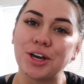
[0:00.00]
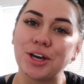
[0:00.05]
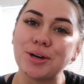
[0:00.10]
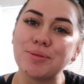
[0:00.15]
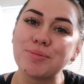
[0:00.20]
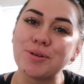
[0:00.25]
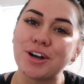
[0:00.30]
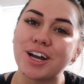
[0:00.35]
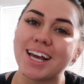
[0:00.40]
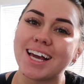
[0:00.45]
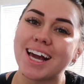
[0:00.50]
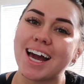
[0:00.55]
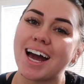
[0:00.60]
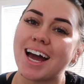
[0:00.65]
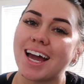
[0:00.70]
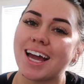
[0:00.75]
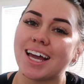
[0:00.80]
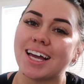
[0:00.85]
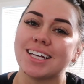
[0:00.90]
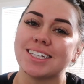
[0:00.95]
Good morning,
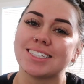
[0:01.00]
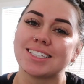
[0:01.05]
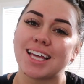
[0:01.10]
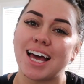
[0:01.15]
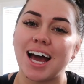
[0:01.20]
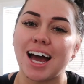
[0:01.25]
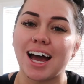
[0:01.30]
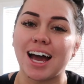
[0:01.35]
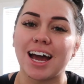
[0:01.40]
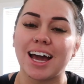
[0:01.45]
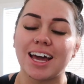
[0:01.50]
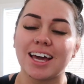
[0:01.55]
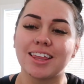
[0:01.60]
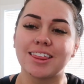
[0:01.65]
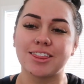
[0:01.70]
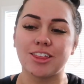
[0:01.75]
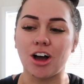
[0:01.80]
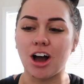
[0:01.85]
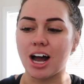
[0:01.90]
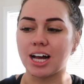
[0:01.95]
guys. I
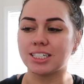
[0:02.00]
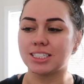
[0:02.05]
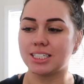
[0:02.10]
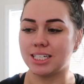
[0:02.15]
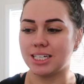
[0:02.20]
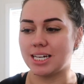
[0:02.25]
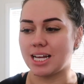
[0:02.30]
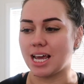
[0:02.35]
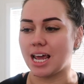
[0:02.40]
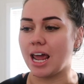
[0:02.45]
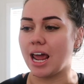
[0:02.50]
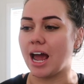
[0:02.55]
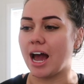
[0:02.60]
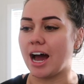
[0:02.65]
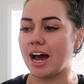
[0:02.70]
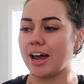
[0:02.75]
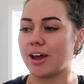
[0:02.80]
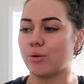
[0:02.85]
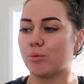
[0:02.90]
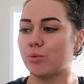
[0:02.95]
thought today
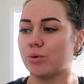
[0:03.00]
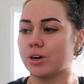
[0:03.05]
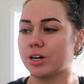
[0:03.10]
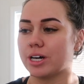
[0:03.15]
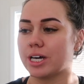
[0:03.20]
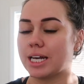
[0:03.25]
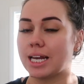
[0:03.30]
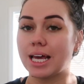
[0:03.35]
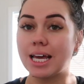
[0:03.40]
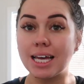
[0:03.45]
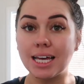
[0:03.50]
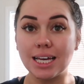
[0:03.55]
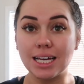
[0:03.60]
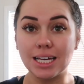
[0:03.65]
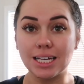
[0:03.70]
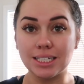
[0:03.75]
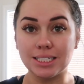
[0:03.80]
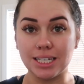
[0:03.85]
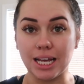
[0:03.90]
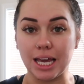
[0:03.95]
I would
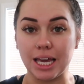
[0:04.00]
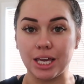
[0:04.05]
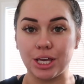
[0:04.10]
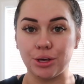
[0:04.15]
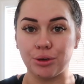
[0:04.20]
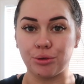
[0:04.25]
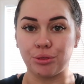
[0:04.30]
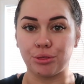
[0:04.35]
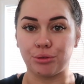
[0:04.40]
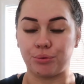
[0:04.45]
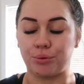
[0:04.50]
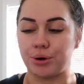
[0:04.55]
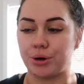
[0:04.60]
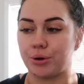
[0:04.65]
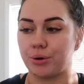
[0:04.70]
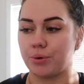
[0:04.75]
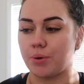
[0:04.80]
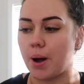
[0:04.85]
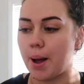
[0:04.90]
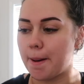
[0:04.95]
take you
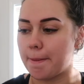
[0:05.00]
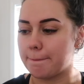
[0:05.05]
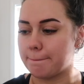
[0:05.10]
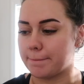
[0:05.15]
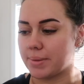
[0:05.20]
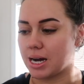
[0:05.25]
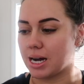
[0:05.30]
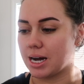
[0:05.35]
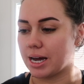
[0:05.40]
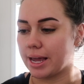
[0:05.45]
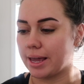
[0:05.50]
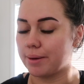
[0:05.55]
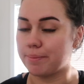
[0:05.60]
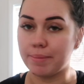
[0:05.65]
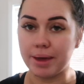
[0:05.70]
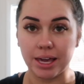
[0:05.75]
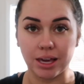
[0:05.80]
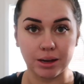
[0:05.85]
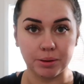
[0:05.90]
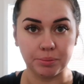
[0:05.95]
through my
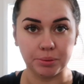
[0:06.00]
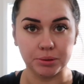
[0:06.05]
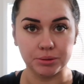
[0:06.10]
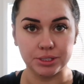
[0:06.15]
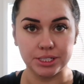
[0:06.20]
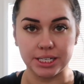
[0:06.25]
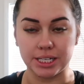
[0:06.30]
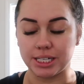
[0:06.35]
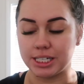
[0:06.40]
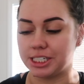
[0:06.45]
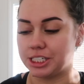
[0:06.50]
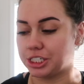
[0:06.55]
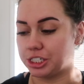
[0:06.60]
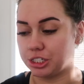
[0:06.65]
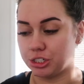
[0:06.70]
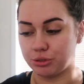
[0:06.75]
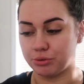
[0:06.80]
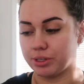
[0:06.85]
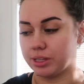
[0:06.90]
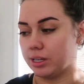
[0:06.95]
makeup routine,
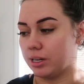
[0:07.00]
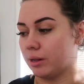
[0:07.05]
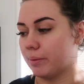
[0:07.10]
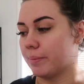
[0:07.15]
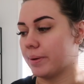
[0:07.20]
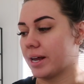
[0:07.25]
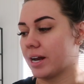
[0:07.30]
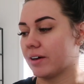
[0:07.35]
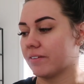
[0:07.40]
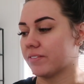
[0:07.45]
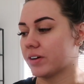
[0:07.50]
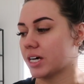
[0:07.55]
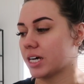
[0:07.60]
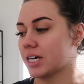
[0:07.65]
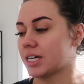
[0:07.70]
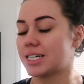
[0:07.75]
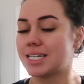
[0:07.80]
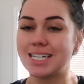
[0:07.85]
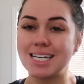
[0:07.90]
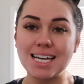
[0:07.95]
do a little bit of
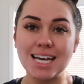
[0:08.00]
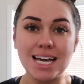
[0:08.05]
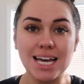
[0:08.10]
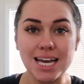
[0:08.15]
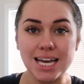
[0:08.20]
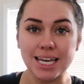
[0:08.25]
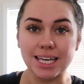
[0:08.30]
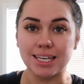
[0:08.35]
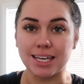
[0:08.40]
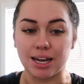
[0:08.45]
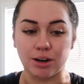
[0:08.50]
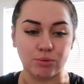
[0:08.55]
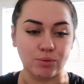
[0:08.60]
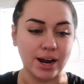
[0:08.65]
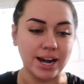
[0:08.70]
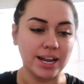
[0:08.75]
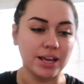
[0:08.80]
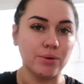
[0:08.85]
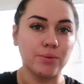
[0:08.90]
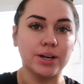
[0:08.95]
a get
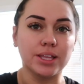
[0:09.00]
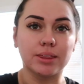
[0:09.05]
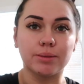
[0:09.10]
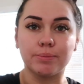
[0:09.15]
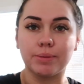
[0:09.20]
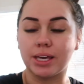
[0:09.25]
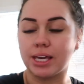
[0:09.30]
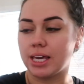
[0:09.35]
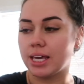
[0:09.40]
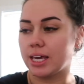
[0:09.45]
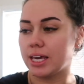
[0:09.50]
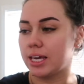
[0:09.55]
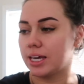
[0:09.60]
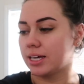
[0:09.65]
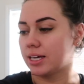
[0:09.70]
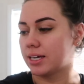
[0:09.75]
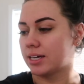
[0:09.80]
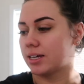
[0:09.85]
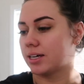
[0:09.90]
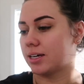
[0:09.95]
ready with me,
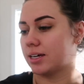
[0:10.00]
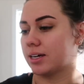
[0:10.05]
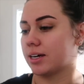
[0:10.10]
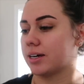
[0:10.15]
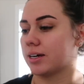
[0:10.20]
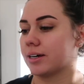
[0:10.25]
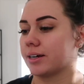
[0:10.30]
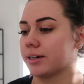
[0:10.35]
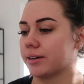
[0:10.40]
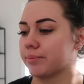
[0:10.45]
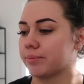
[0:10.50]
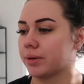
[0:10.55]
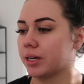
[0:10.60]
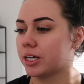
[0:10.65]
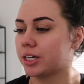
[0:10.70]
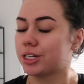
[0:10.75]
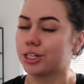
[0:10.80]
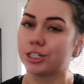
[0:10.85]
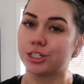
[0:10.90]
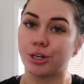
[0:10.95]

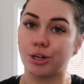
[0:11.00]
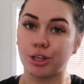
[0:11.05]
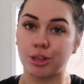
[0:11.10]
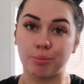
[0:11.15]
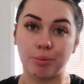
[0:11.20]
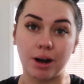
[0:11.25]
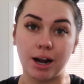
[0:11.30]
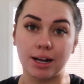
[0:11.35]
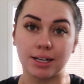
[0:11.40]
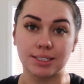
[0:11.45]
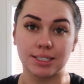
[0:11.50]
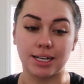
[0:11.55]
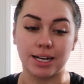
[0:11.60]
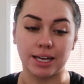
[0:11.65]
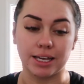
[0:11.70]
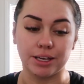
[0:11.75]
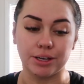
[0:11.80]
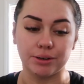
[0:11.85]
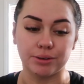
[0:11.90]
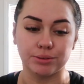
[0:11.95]
show you the products that I
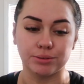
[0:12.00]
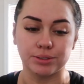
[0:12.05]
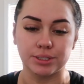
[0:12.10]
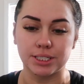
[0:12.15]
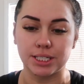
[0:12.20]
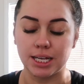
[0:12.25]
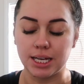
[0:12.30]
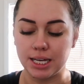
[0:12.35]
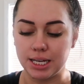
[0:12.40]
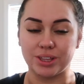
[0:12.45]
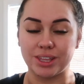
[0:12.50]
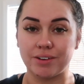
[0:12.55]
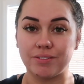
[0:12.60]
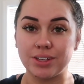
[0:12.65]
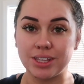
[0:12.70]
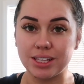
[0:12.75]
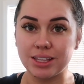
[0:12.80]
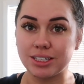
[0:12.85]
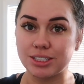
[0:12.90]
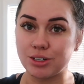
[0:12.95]
use. With
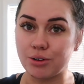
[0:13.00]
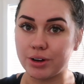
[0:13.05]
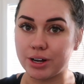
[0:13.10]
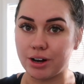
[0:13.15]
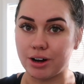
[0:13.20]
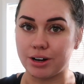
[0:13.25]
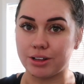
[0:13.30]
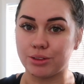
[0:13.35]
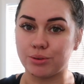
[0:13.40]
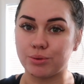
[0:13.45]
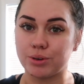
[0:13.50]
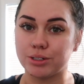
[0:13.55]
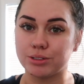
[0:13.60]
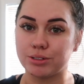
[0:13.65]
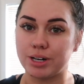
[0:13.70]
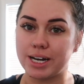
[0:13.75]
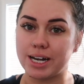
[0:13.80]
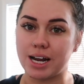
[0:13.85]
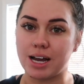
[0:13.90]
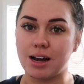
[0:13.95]
everything that's going on in the world
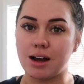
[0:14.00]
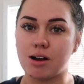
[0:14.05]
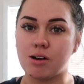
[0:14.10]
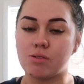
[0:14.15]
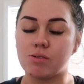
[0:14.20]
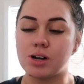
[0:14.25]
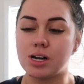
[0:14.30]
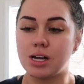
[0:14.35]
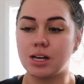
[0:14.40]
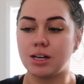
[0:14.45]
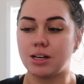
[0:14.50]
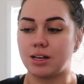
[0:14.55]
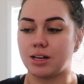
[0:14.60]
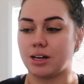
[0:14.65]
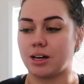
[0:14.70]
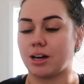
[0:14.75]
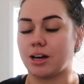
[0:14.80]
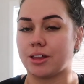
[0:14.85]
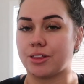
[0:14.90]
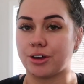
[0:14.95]
right now,
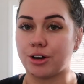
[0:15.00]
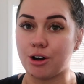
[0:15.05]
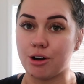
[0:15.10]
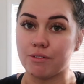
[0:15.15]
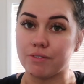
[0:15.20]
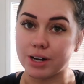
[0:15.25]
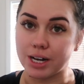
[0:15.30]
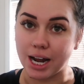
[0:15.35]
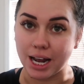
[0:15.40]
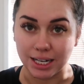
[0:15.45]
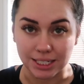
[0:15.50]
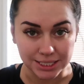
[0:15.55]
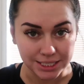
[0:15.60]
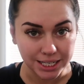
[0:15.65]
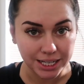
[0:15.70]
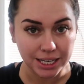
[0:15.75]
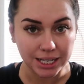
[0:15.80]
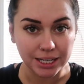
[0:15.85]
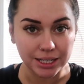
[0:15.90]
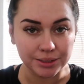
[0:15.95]
the
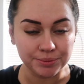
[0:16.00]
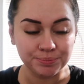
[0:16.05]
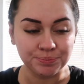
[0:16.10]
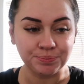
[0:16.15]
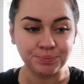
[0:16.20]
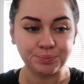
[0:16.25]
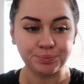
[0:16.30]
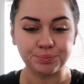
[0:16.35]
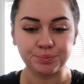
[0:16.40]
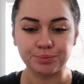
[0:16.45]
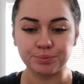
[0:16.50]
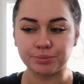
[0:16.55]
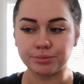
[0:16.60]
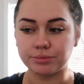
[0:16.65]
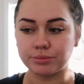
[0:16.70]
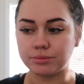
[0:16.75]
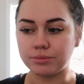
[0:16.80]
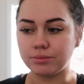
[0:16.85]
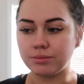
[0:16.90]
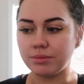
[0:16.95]
COVID-19,
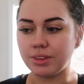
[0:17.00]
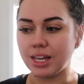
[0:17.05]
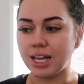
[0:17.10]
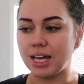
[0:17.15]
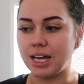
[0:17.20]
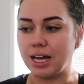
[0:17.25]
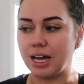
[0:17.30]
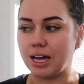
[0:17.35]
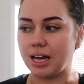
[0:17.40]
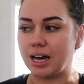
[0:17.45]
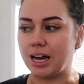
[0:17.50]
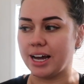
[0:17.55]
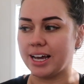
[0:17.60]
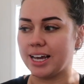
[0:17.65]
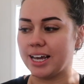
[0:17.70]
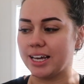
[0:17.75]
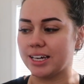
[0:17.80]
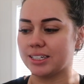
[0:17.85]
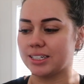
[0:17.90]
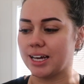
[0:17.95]

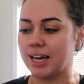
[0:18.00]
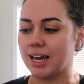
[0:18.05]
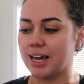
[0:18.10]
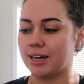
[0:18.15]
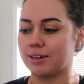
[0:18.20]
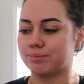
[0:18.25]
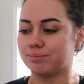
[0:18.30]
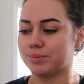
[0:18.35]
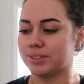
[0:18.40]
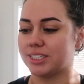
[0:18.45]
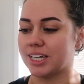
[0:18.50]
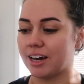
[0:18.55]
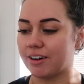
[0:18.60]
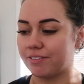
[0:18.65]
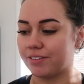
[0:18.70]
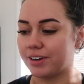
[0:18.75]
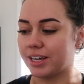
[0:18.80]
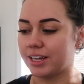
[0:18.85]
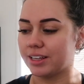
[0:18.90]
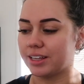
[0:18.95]
I am
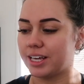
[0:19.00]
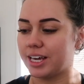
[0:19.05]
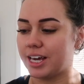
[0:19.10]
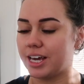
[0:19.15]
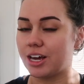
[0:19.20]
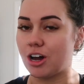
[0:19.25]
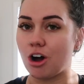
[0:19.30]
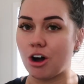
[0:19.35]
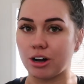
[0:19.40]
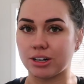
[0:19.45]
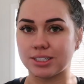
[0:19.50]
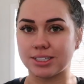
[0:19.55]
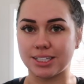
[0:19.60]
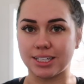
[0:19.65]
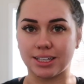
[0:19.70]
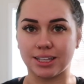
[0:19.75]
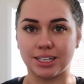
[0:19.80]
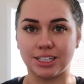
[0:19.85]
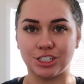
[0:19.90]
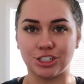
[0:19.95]
definitely
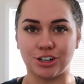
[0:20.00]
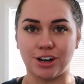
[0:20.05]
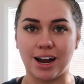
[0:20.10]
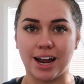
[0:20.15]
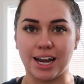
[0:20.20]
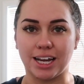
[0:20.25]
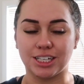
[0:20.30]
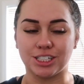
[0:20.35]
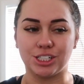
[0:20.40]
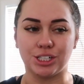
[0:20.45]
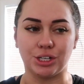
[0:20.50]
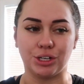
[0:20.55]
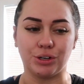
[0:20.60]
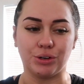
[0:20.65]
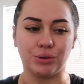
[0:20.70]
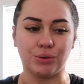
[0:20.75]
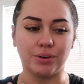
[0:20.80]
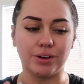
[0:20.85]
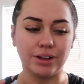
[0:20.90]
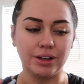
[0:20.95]
constantly trying
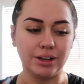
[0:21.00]
to